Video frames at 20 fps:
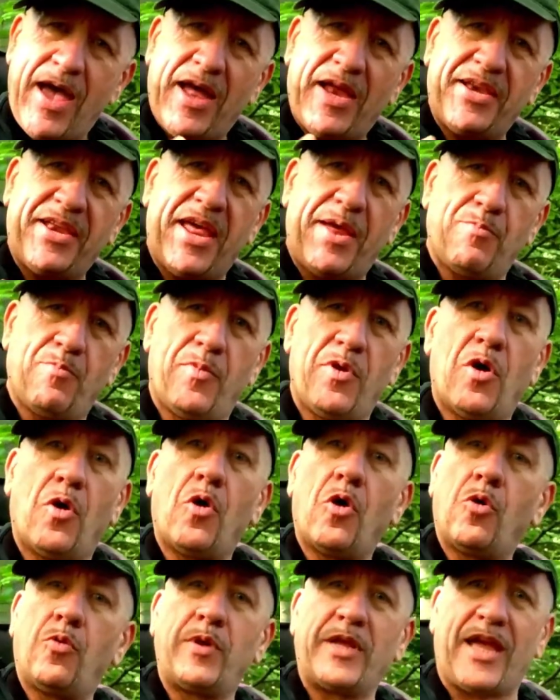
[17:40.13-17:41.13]
And then
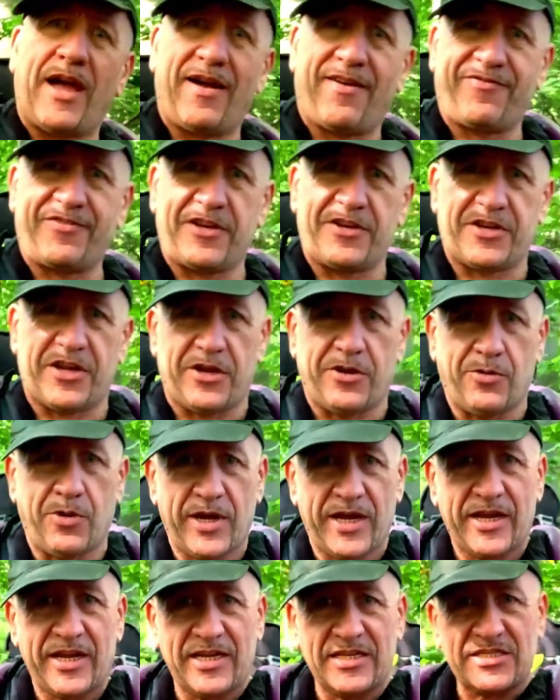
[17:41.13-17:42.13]
all we have to do
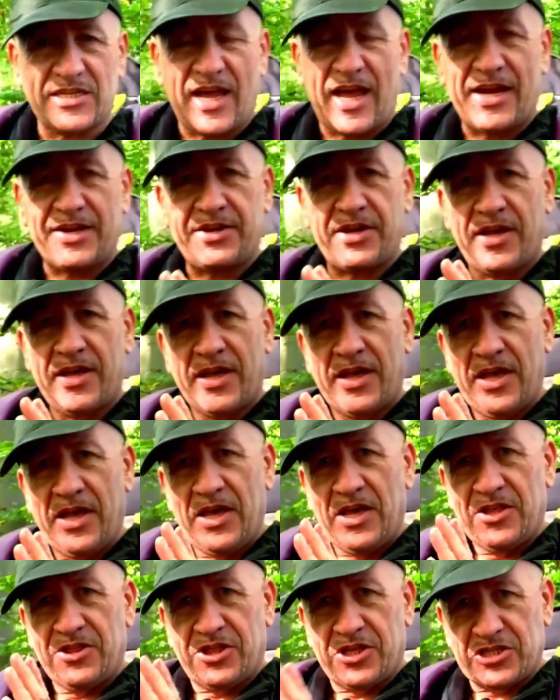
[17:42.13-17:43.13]
is add
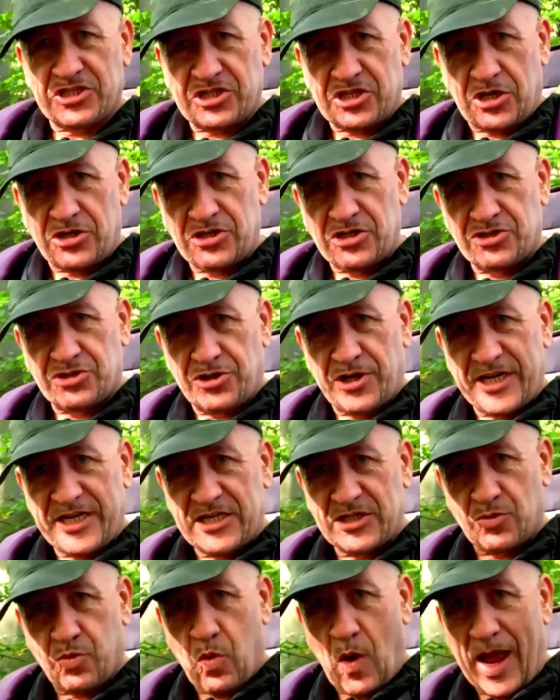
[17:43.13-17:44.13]
the
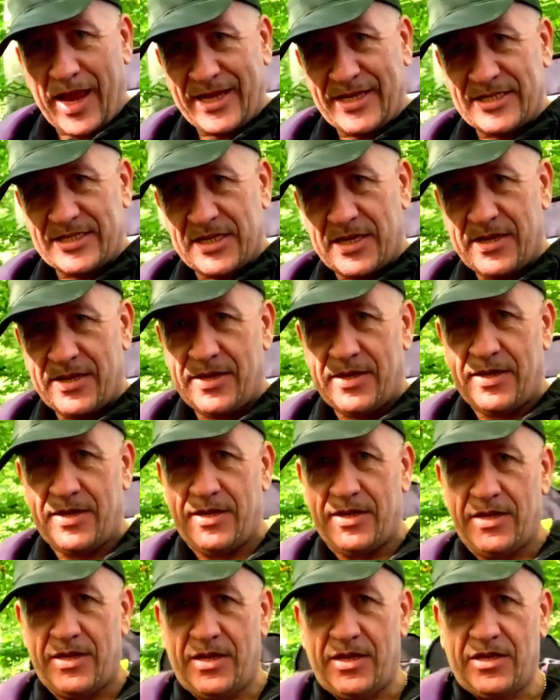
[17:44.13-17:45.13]
sundries weight
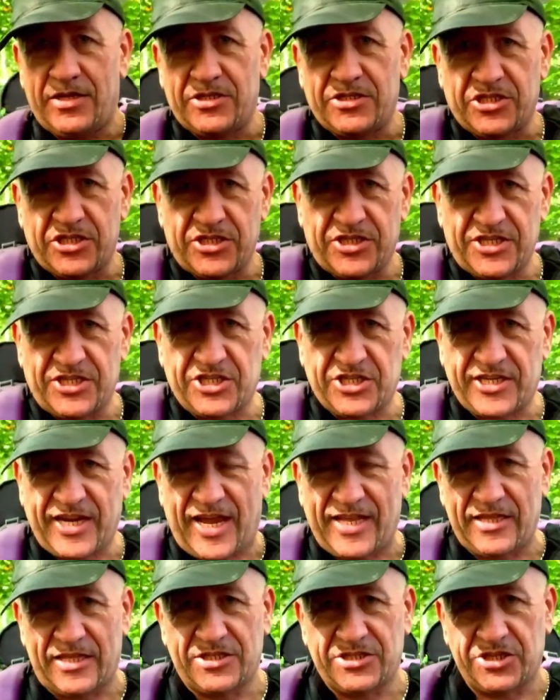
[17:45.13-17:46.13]
to the
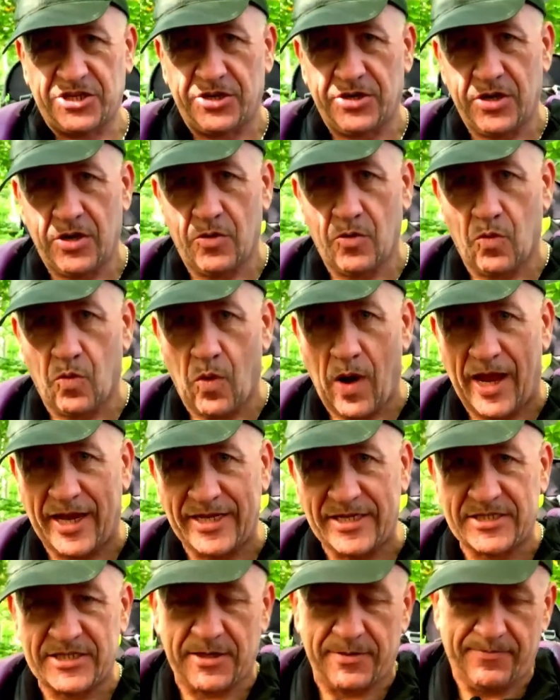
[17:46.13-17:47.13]
skeleton
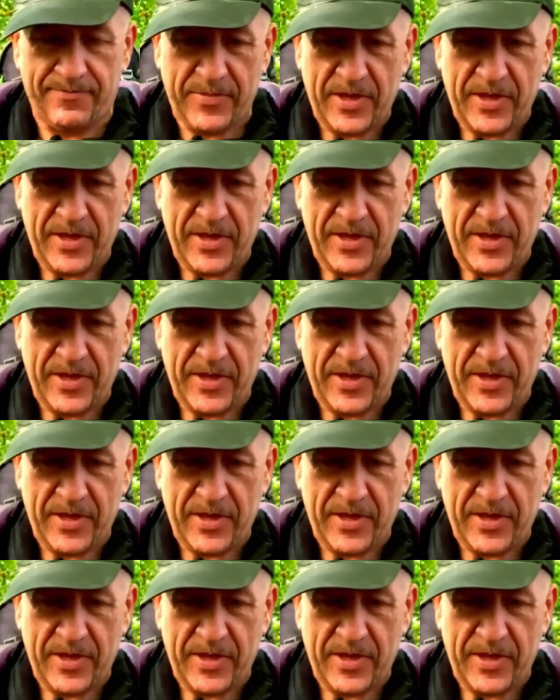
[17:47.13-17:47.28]
weight.